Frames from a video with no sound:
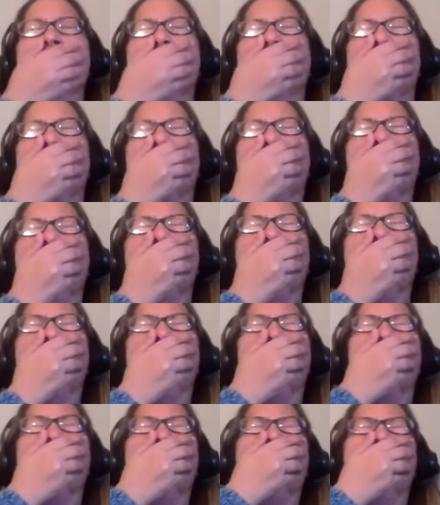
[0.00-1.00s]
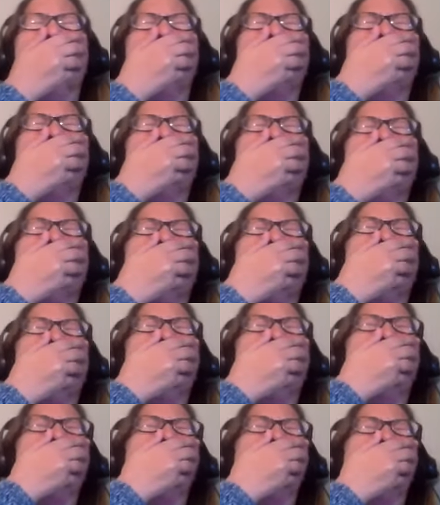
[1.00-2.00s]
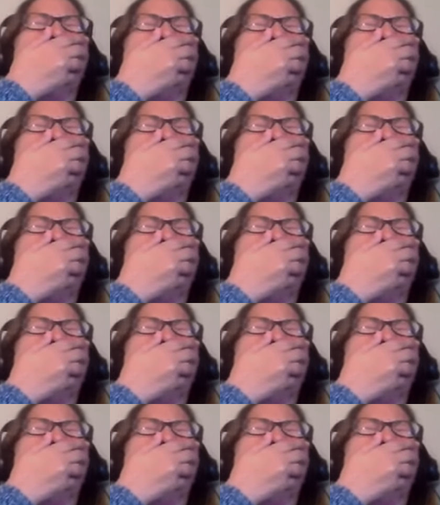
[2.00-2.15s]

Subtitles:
Nothing is said.